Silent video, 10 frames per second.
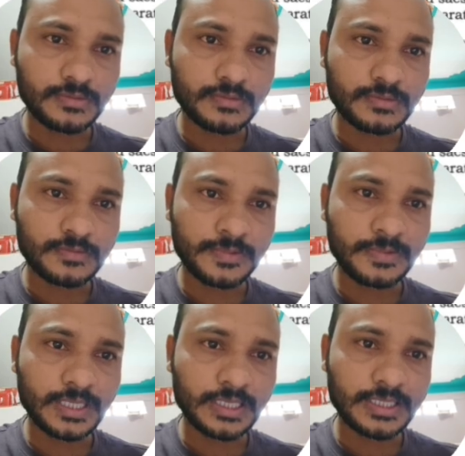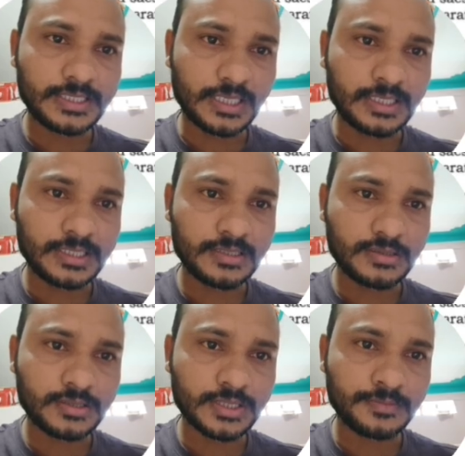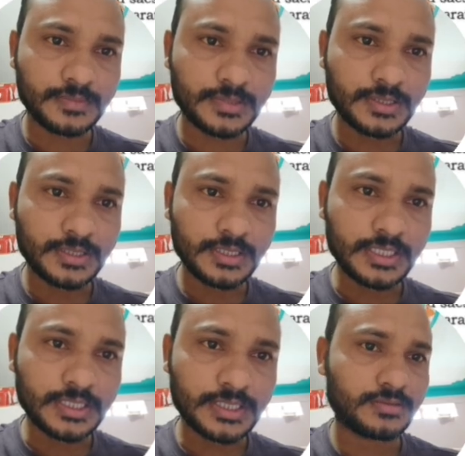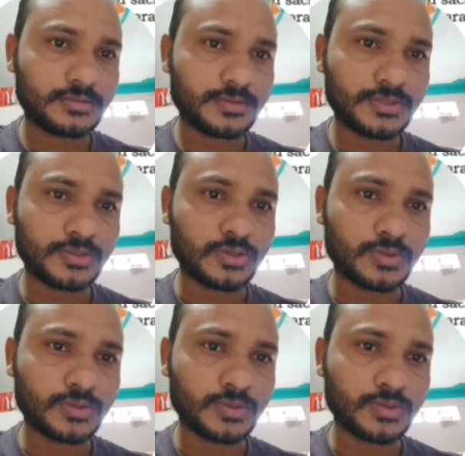We will analyze another sum here. See, so no,